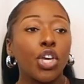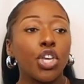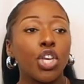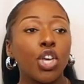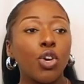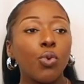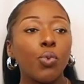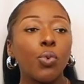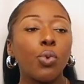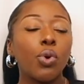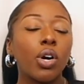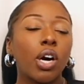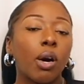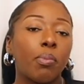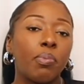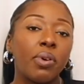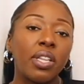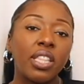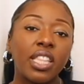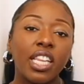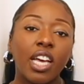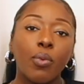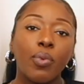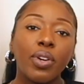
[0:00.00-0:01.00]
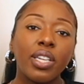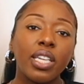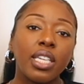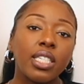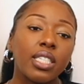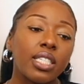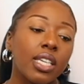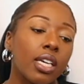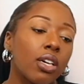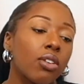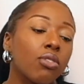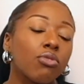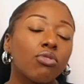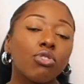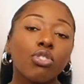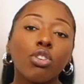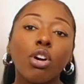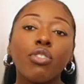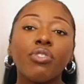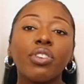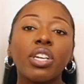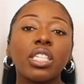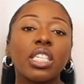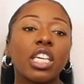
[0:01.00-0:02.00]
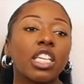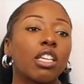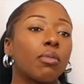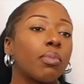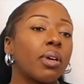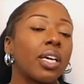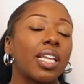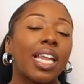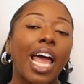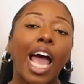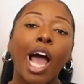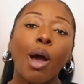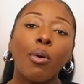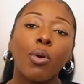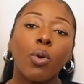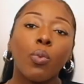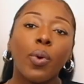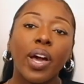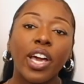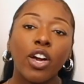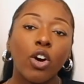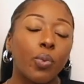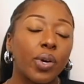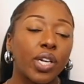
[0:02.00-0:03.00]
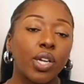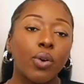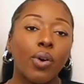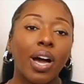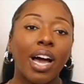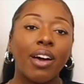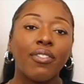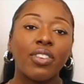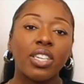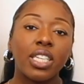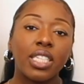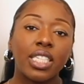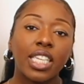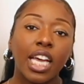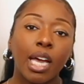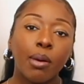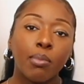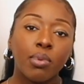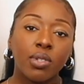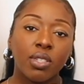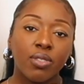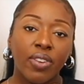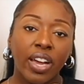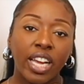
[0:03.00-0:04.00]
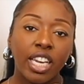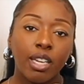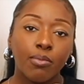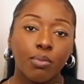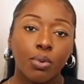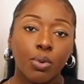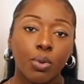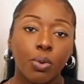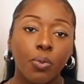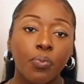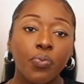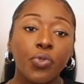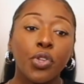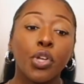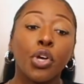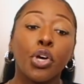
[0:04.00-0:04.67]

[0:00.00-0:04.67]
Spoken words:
You walk up in there, when they say, oh, sorry, it's going to be an hour wait or we don't have any tables available,